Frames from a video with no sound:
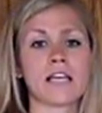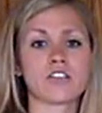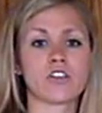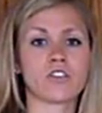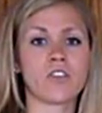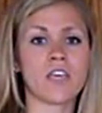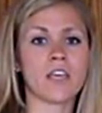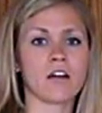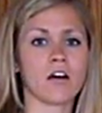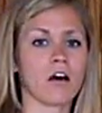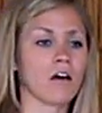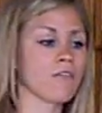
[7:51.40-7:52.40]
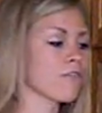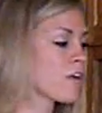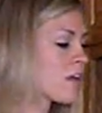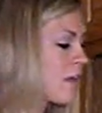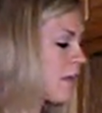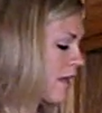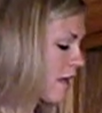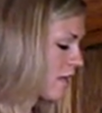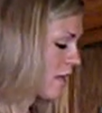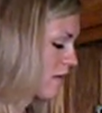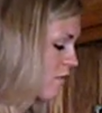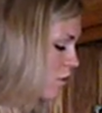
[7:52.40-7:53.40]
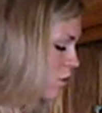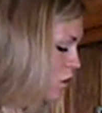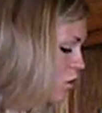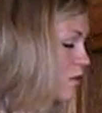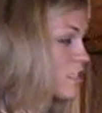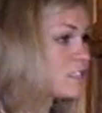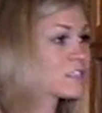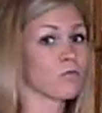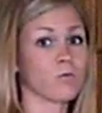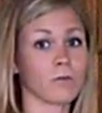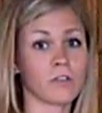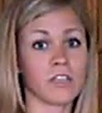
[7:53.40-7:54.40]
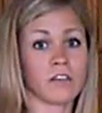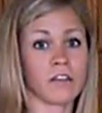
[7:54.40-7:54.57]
I turn the heat off. And even though it's still really